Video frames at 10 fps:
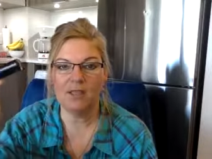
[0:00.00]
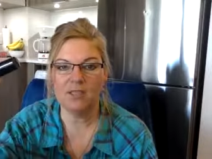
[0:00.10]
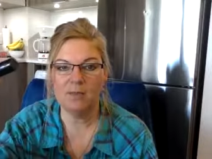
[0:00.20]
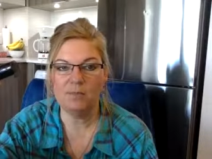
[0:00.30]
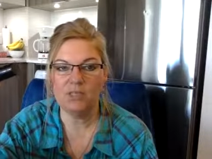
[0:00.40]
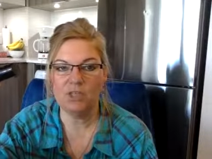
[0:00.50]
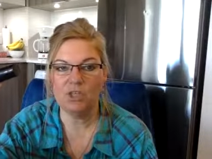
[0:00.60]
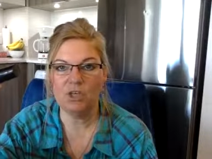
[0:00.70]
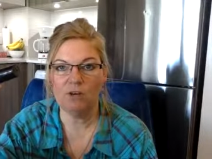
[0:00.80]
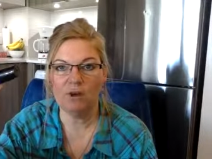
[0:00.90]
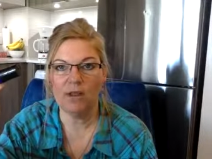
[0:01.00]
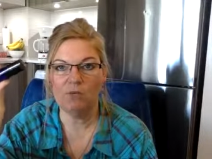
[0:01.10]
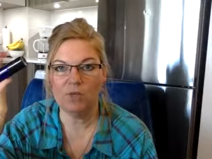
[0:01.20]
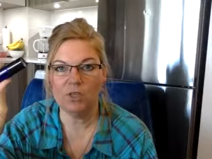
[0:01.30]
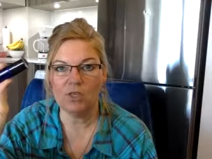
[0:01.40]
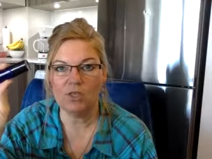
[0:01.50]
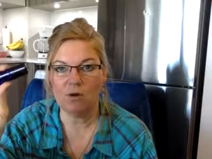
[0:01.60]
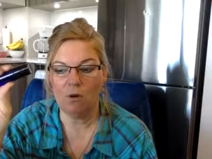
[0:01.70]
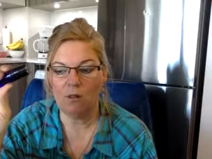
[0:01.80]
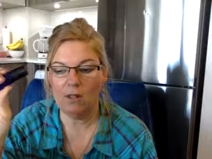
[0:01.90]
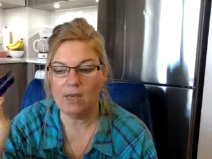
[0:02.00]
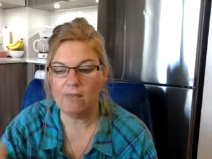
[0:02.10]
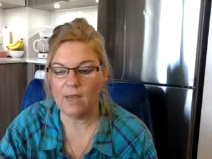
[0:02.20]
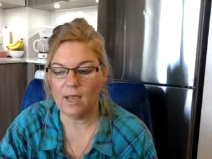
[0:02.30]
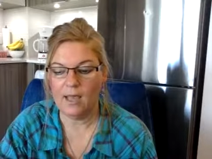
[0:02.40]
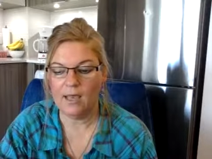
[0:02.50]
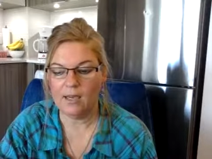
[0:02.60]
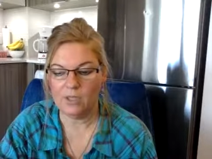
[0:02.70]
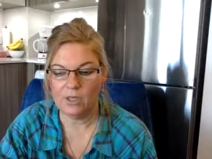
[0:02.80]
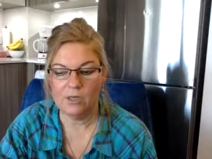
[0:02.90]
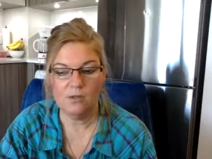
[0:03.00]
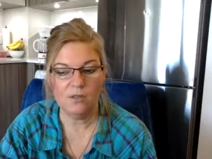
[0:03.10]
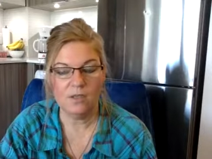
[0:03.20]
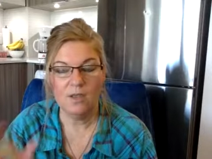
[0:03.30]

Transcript: CPTG grade, which is the quality that I like to use,